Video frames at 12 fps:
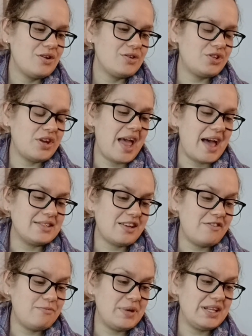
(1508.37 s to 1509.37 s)
So yeah, as
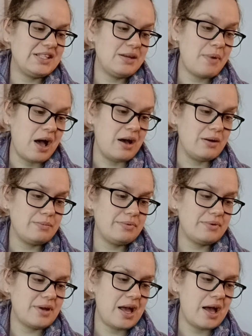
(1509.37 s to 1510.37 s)
I've picked him up,
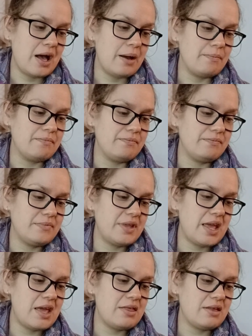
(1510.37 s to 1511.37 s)

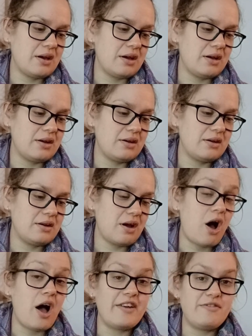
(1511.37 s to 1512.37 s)
either
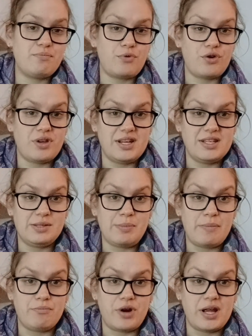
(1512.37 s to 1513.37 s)
I've broken his
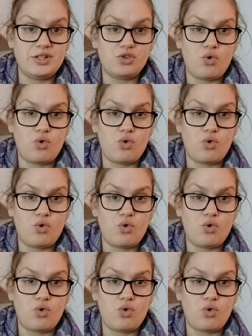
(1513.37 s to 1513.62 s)
membranes,